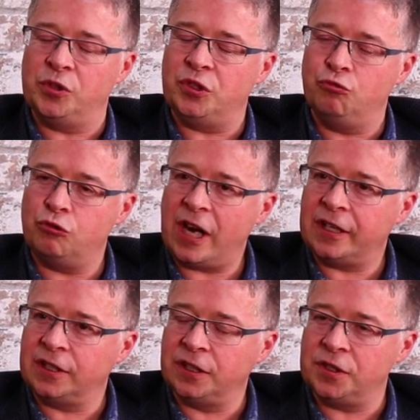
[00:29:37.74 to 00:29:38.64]
Once you
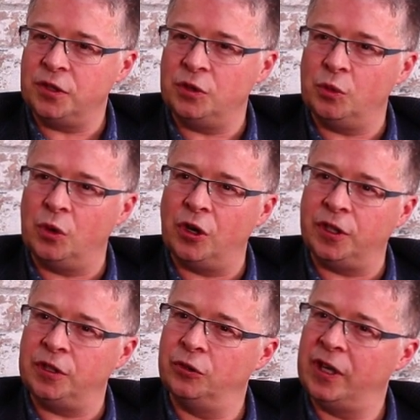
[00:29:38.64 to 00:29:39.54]
recognize who you
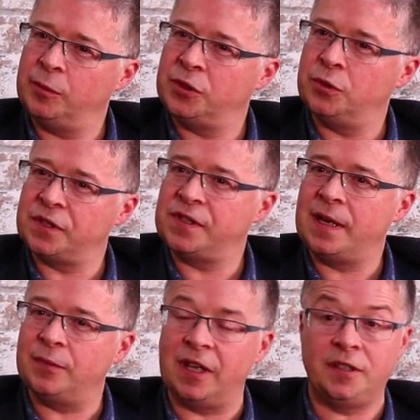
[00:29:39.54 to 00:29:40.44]
are and you're able to
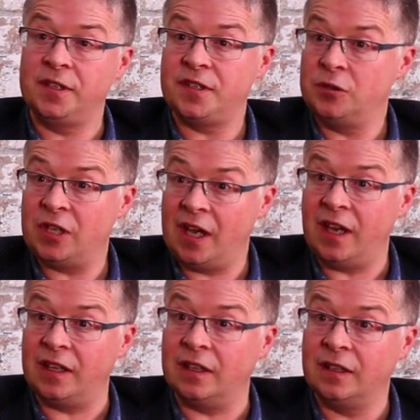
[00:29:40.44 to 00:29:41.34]
accept that it's
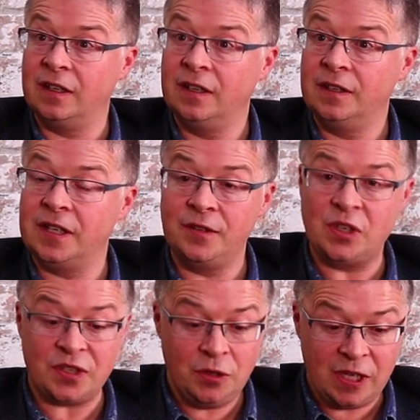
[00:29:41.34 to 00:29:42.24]
okay. And
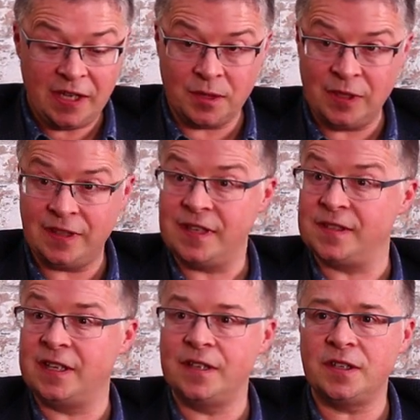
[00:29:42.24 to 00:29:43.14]
if it's okay to be
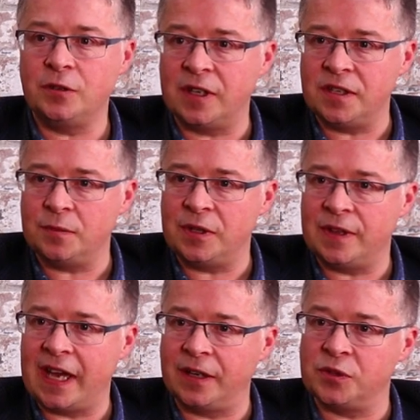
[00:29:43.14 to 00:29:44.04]
this, then it's okay to
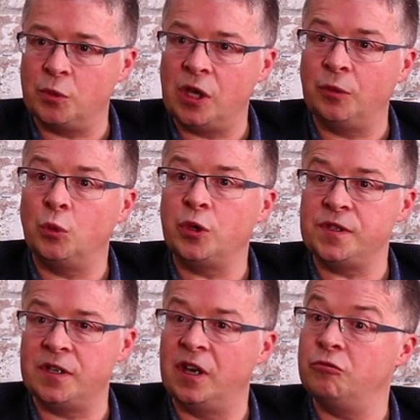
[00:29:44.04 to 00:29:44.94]
be that as well. And
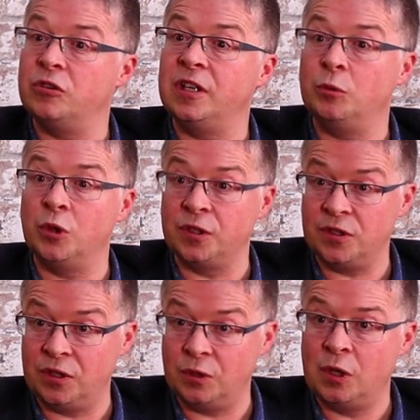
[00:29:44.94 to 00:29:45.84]
what is it I really
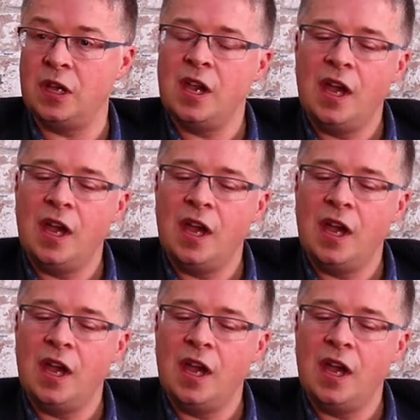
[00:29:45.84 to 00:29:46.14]
want to do?